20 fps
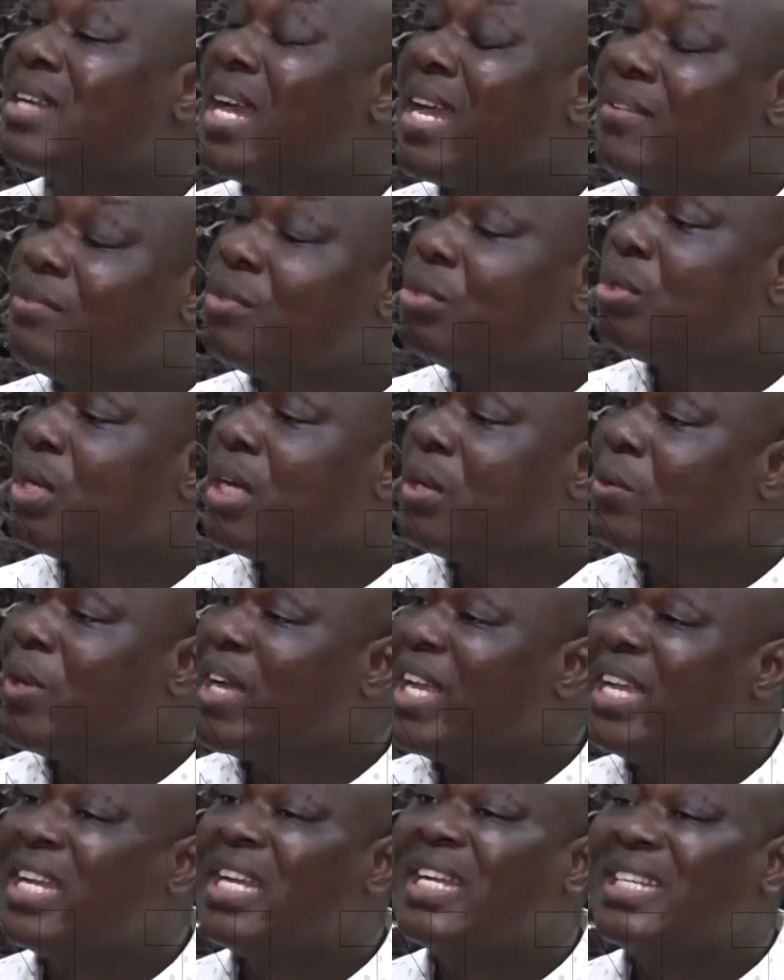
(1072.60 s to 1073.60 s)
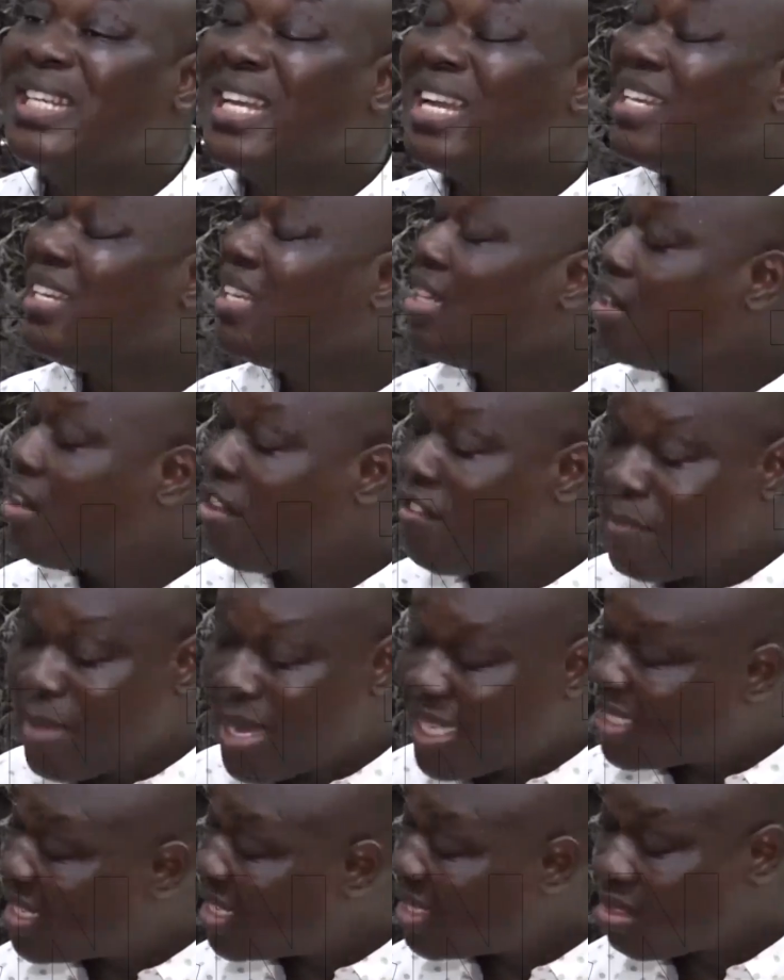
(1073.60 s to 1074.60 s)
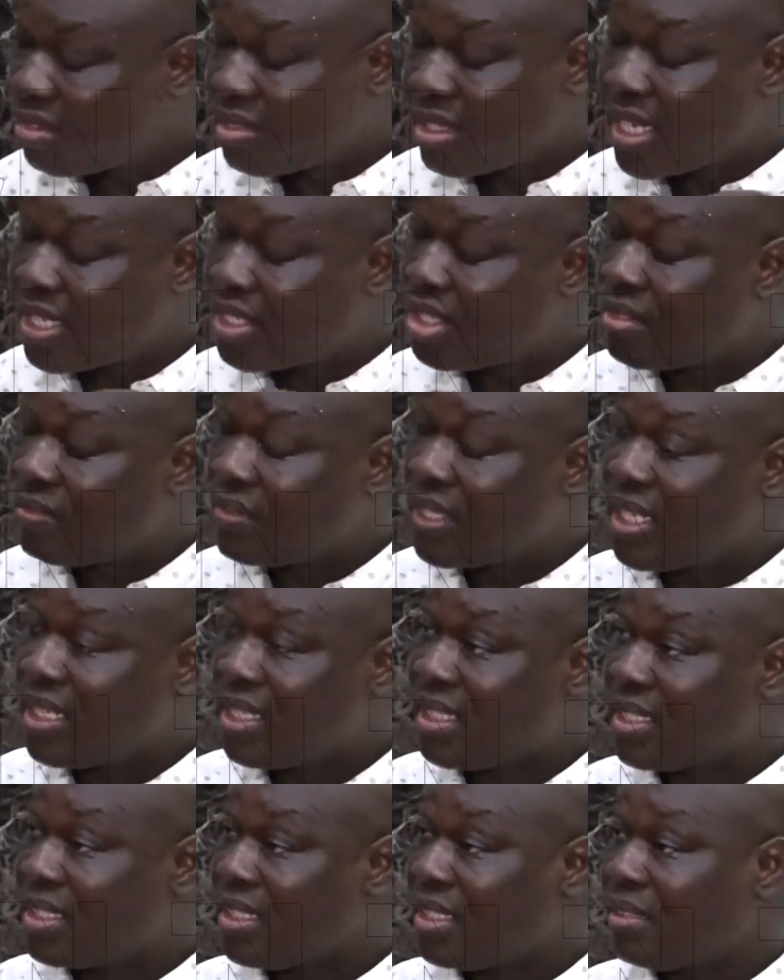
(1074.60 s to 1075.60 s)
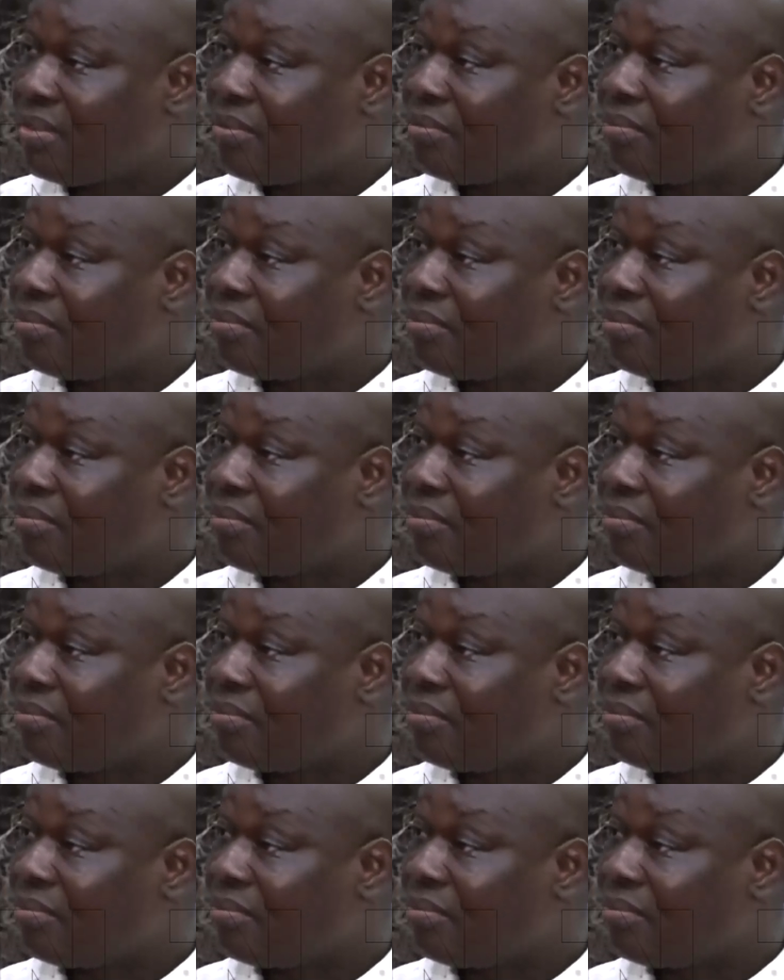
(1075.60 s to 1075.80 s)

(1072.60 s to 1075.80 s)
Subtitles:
drives you away, then the government has not achieved anything.